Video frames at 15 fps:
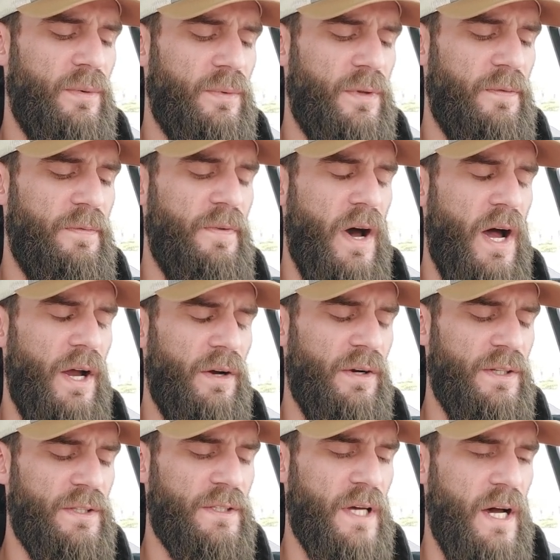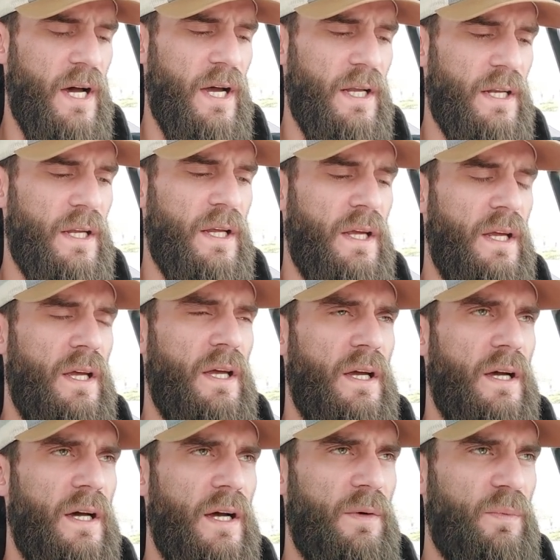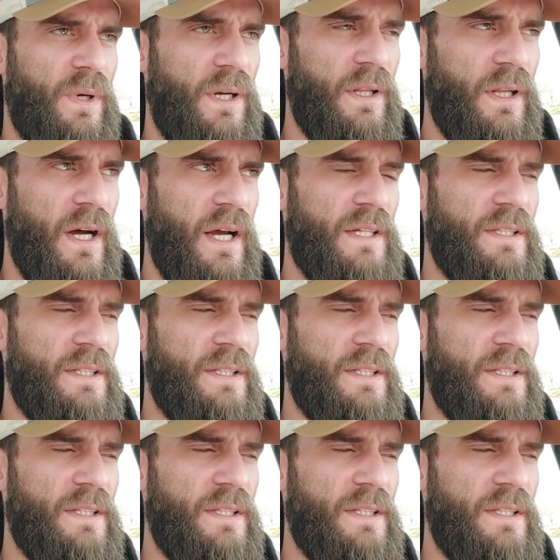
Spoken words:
the fire inside, I realized